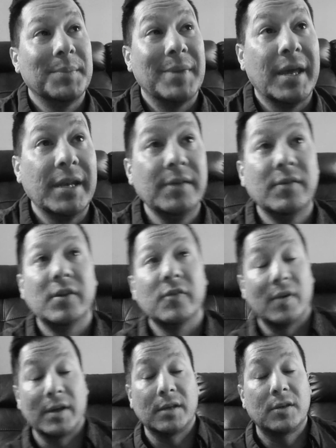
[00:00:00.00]
And even if
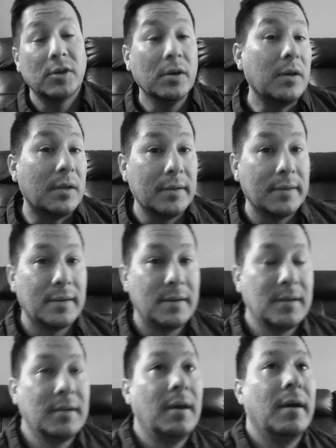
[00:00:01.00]
I could,
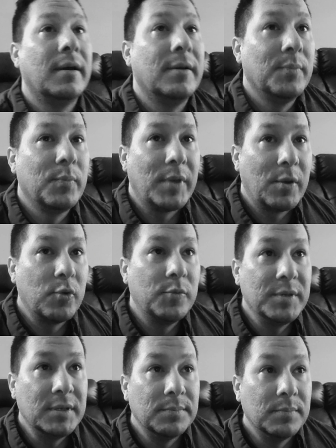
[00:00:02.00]
it would
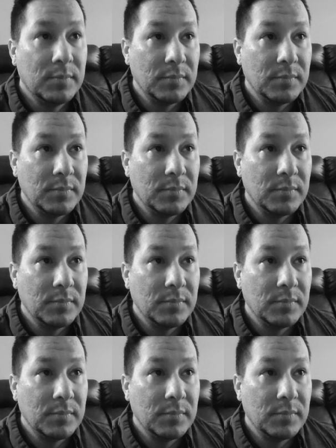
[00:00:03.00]
be